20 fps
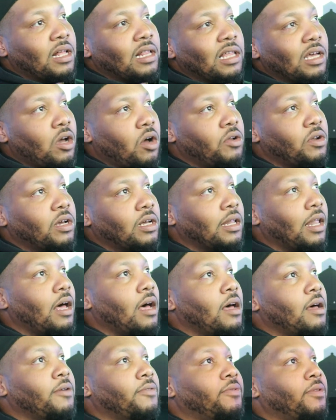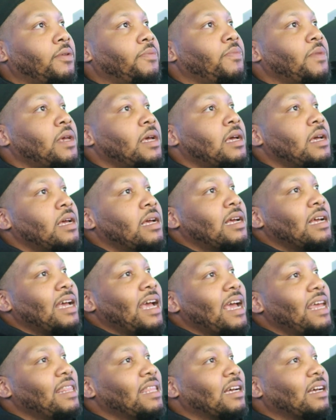to click on the glove.
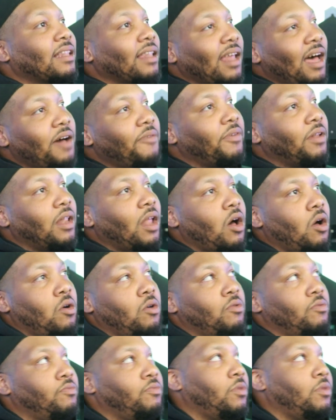In the glove alone,